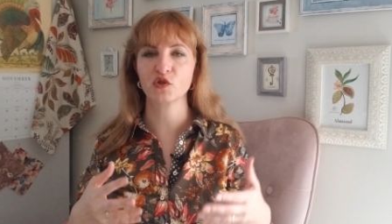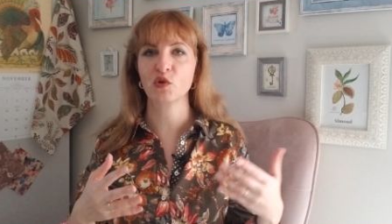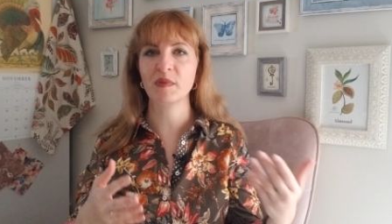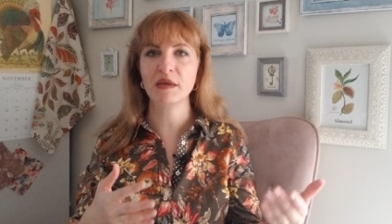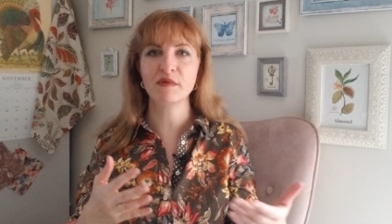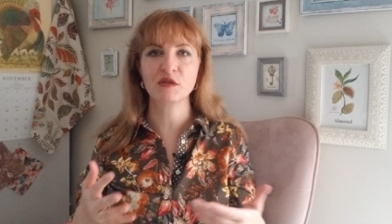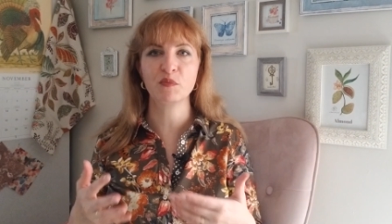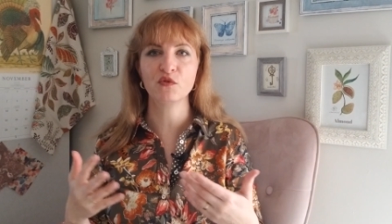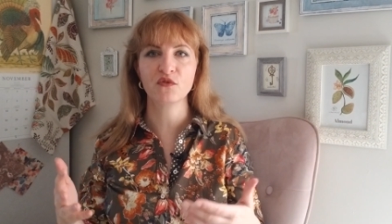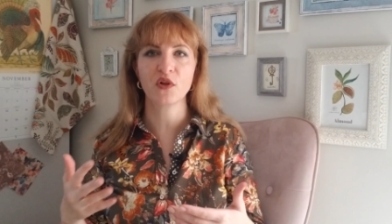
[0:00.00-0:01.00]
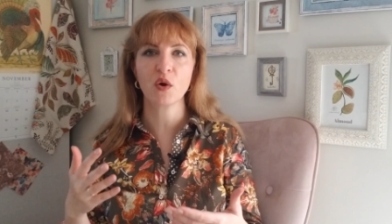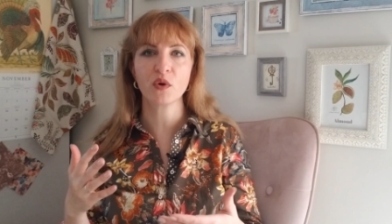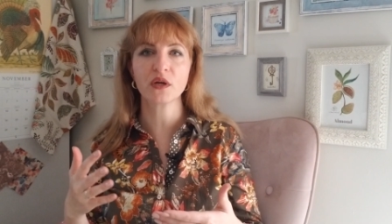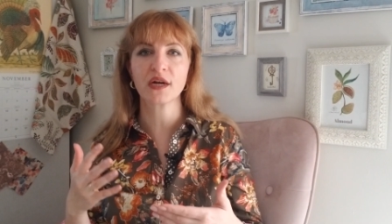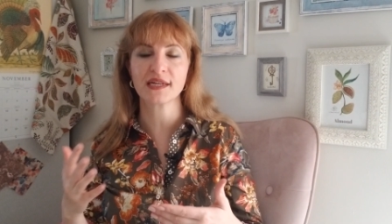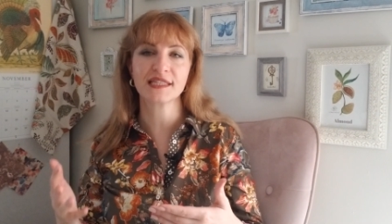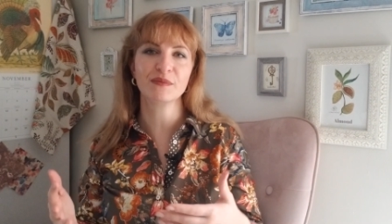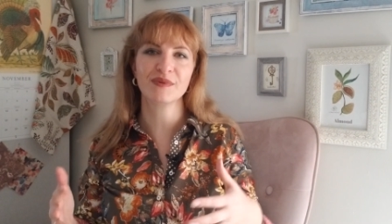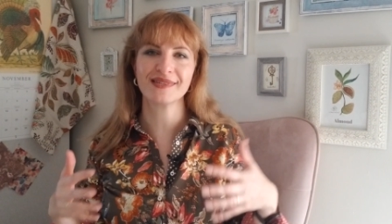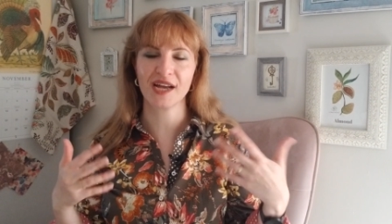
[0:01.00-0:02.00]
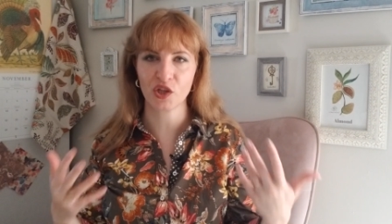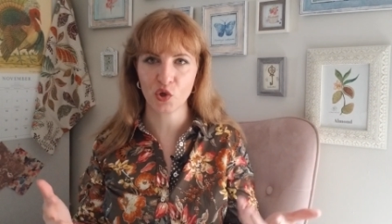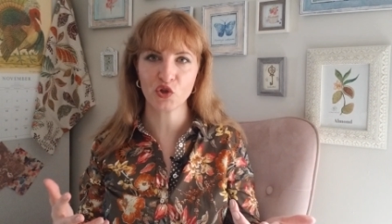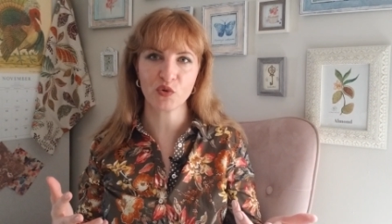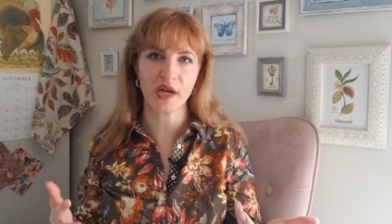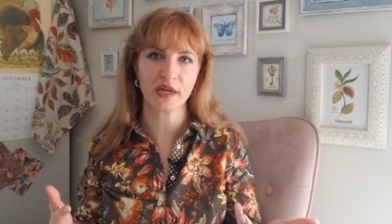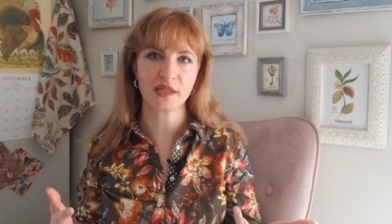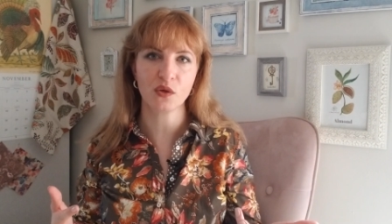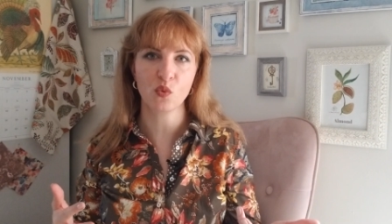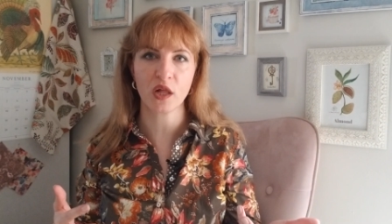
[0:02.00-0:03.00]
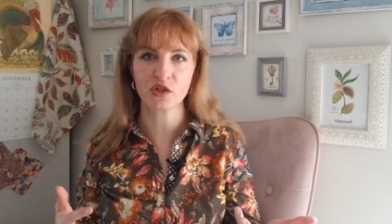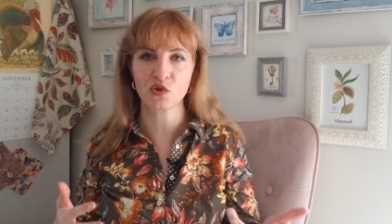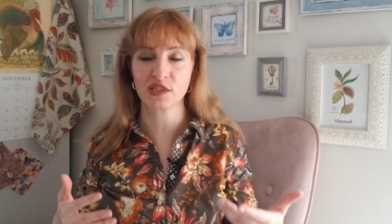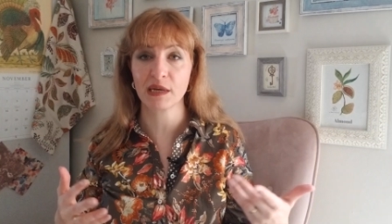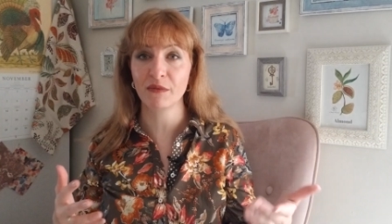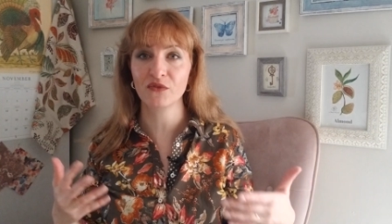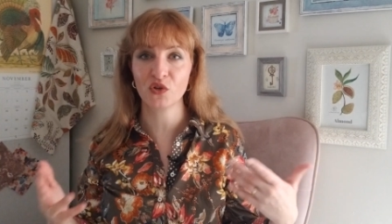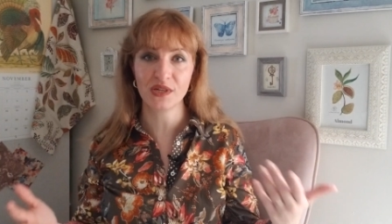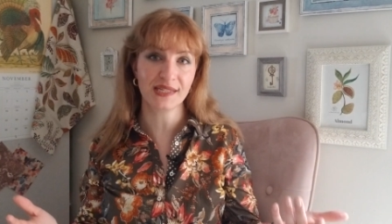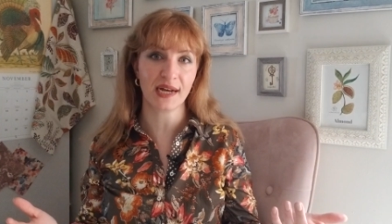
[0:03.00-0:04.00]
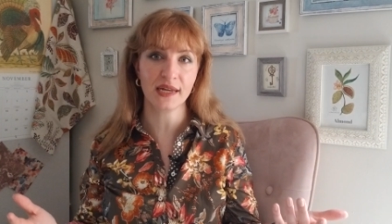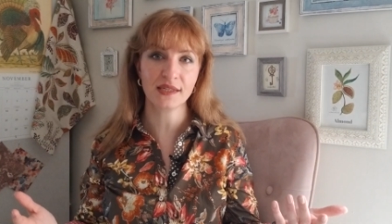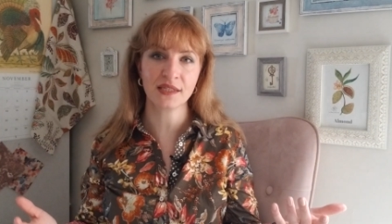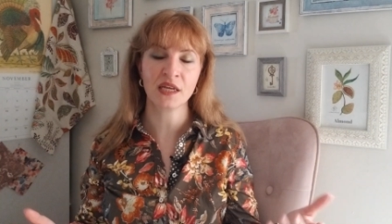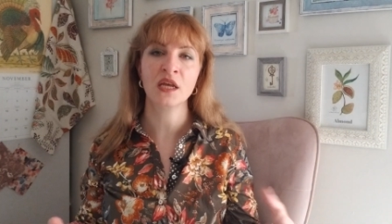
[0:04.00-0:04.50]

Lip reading: So maybe Spoonflower customers are not reacting well to some of your designs